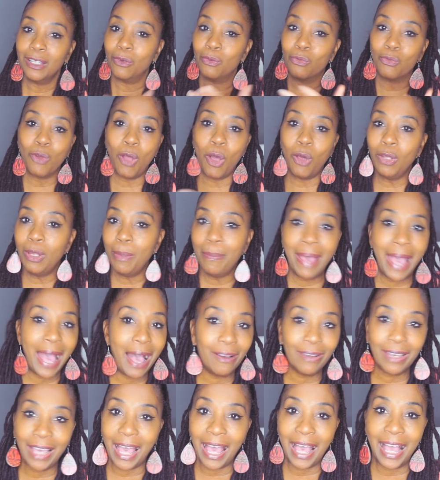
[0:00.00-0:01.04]
roll them
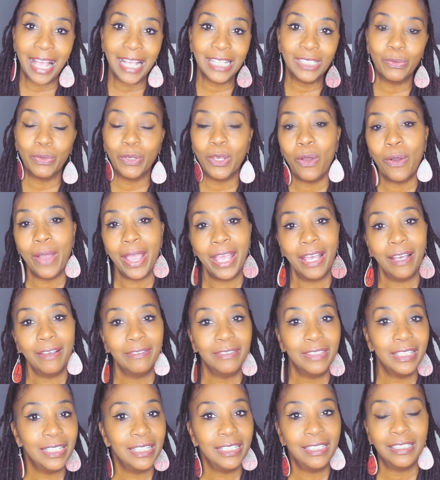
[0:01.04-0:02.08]
out, guys. We're gonna
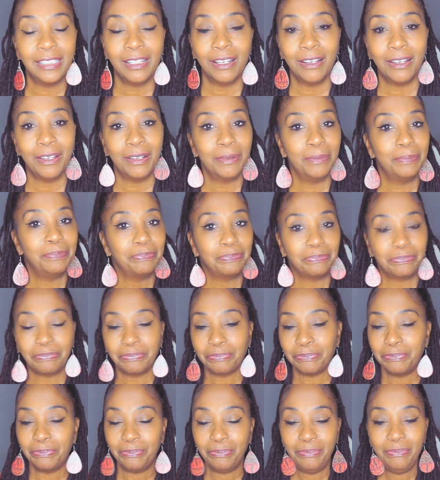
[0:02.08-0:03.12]
have these uh,
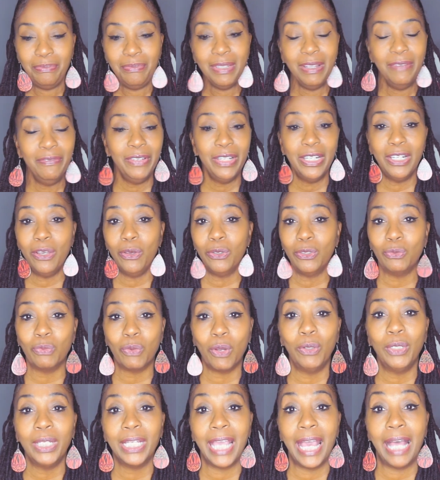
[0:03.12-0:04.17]
videos
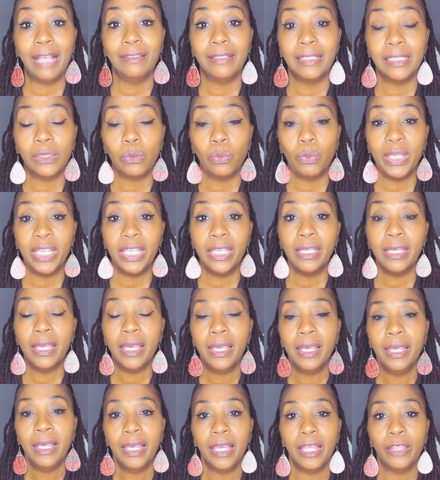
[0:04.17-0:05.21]
rolling out this week
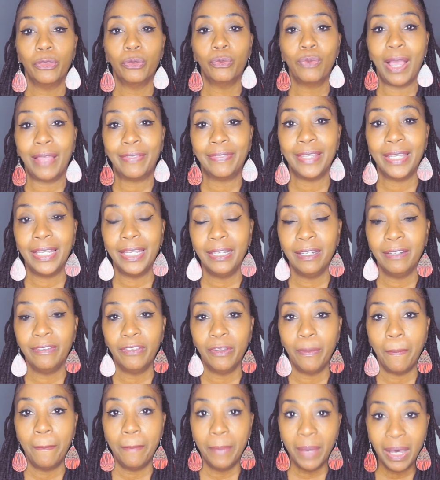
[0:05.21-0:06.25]
and throughout the end of
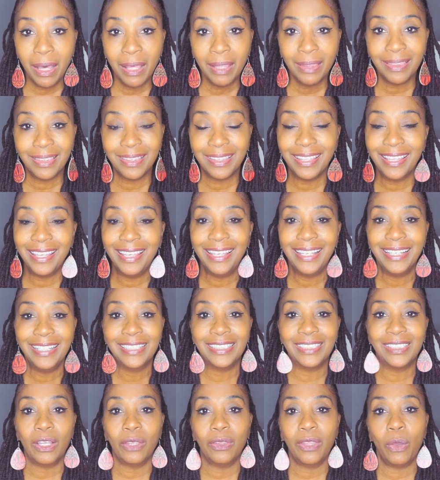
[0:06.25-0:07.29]
the month,
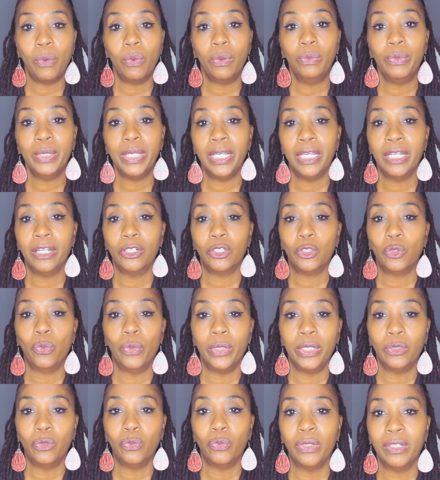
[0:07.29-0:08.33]
so that when we enter
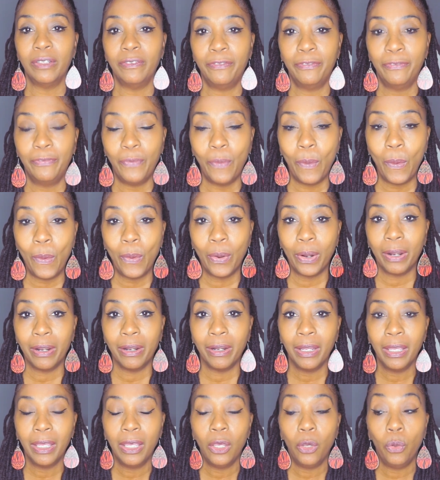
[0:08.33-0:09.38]
twenty
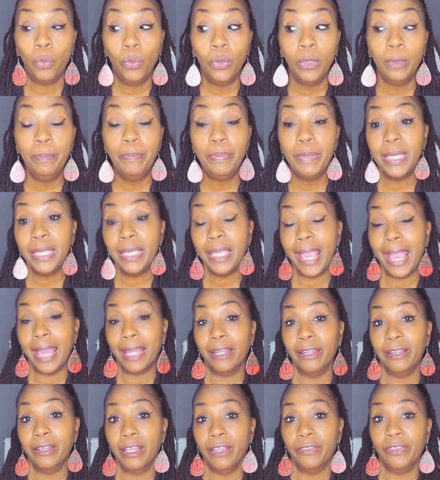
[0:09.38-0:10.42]
twenty-four, we'll be at
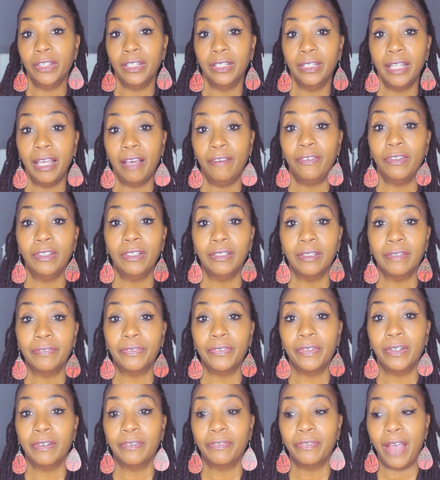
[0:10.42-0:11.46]
another level of,
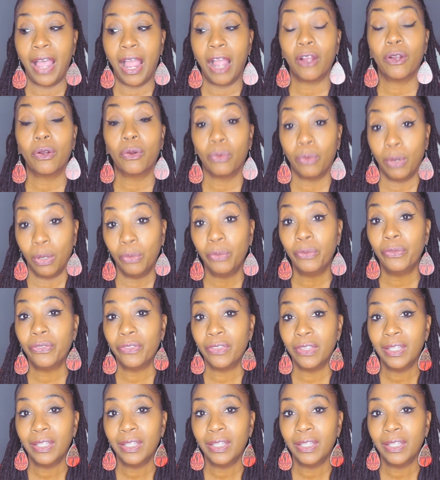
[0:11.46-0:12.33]
of our growth